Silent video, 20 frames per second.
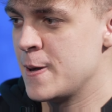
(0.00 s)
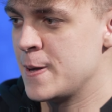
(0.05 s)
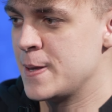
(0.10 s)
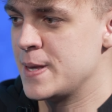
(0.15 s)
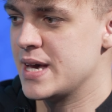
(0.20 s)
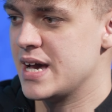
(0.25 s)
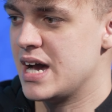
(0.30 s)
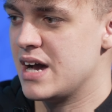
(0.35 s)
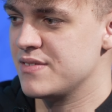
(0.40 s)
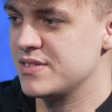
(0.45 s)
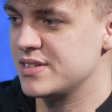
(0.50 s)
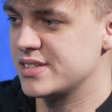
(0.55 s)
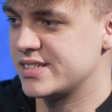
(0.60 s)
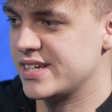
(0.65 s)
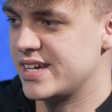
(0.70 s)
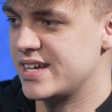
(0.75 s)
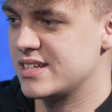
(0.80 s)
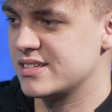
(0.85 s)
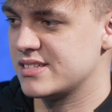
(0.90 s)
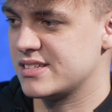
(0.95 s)
yeah, having
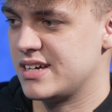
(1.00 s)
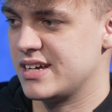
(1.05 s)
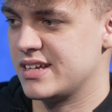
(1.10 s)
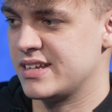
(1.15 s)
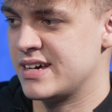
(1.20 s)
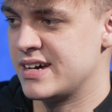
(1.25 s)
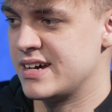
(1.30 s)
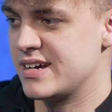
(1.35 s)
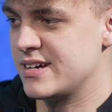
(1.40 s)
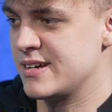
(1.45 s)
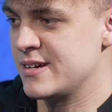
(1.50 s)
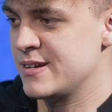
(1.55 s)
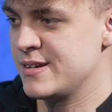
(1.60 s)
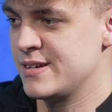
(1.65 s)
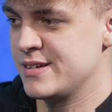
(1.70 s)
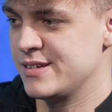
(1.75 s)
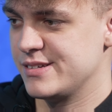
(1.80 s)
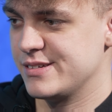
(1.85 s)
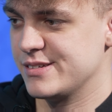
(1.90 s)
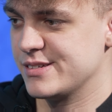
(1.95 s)
sayings like that
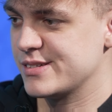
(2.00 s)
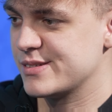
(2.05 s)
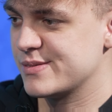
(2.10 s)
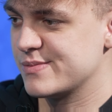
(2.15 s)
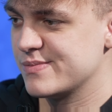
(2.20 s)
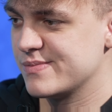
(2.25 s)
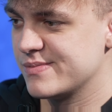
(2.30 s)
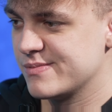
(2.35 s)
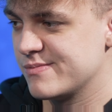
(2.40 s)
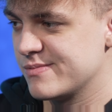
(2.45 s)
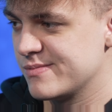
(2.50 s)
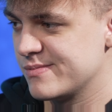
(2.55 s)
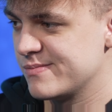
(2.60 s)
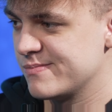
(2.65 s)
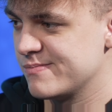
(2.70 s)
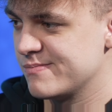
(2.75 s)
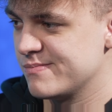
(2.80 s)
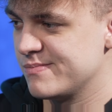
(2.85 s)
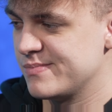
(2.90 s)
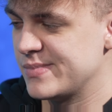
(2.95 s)
just
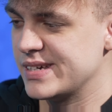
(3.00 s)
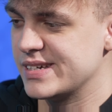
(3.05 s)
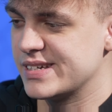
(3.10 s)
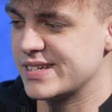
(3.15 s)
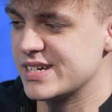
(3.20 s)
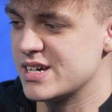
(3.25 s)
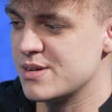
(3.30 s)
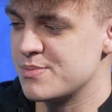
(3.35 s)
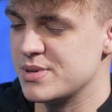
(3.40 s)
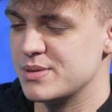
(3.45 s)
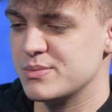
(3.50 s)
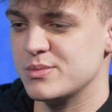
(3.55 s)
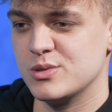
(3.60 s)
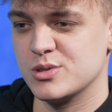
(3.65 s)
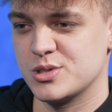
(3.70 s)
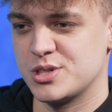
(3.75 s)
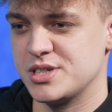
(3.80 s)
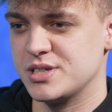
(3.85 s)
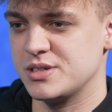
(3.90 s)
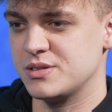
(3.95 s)
make it a bit
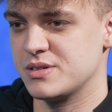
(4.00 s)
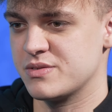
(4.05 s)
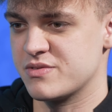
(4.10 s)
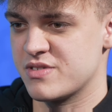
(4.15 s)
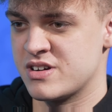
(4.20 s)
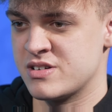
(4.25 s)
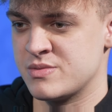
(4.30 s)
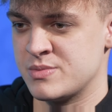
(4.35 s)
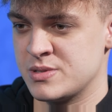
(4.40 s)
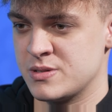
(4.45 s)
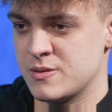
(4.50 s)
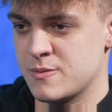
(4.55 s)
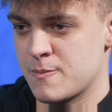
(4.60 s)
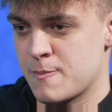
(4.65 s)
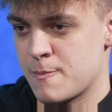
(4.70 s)
more chilled environment.